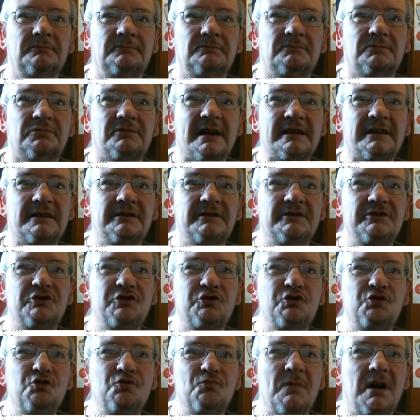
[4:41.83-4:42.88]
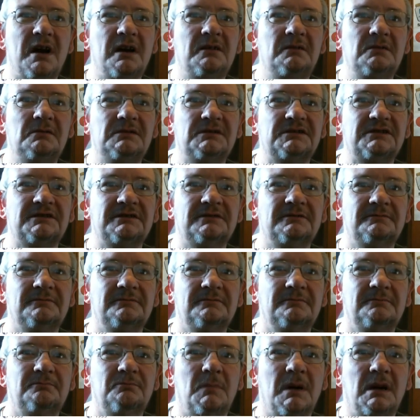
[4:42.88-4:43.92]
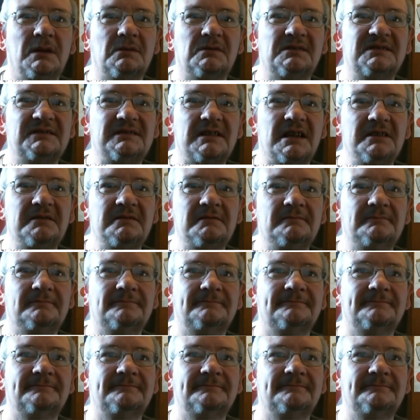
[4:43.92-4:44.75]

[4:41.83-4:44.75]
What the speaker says: Brecon 2 miles, milestone.